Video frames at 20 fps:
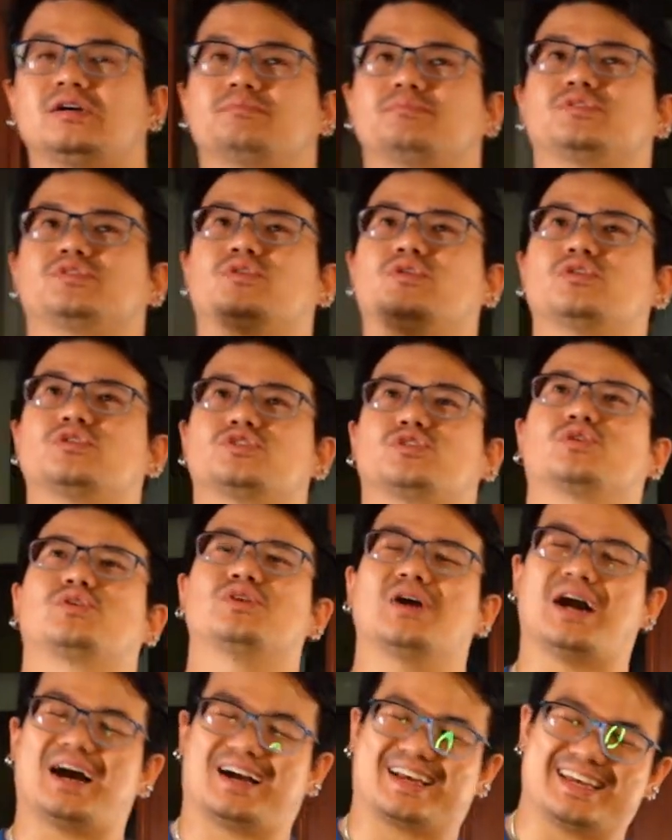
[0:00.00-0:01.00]

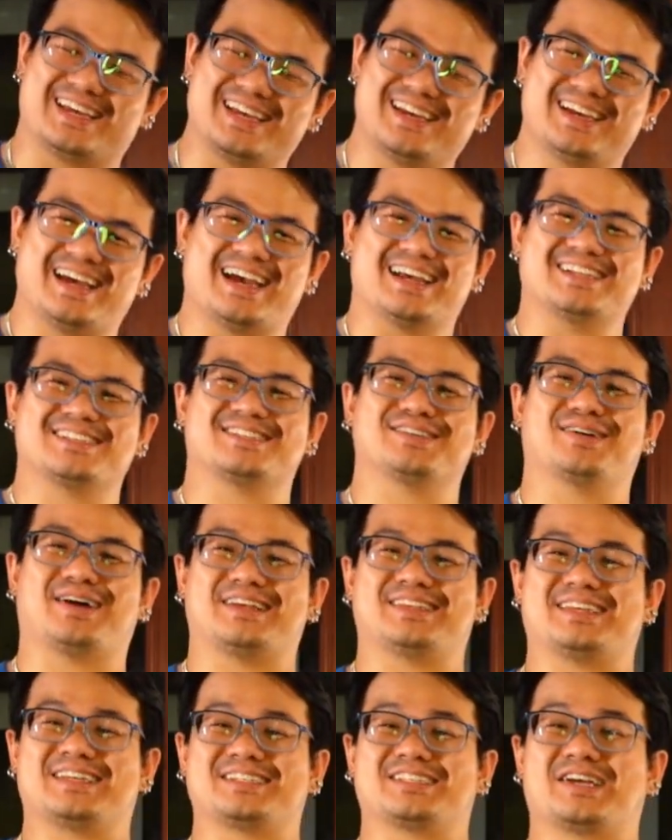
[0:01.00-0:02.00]
Shoku Haki. And so
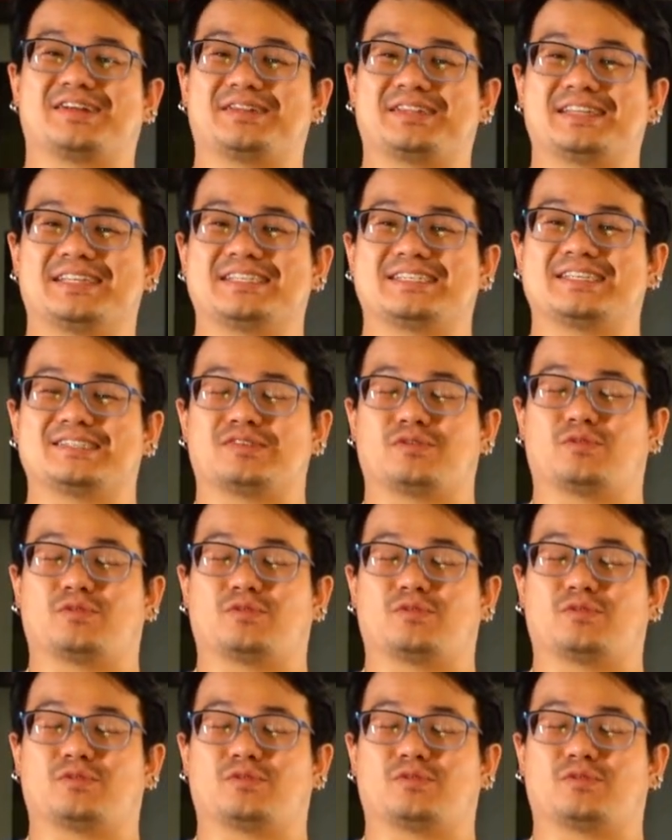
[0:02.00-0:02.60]
I think generally this is